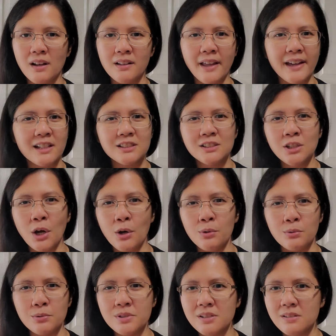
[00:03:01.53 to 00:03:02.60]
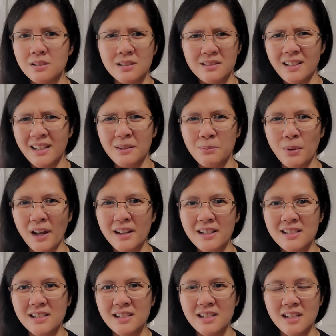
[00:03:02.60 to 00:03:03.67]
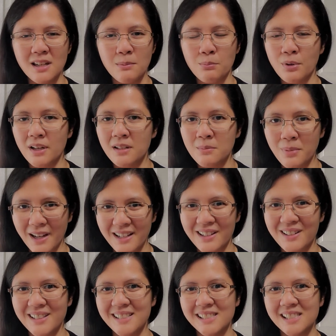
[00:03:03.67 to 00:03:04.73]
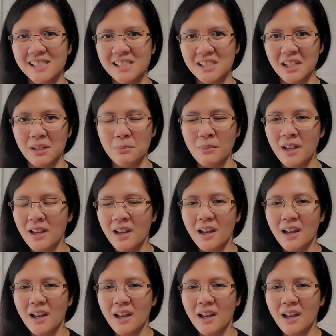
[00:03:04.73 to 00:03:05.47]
like toast. Like bread is cheap, bread and butter is cheap.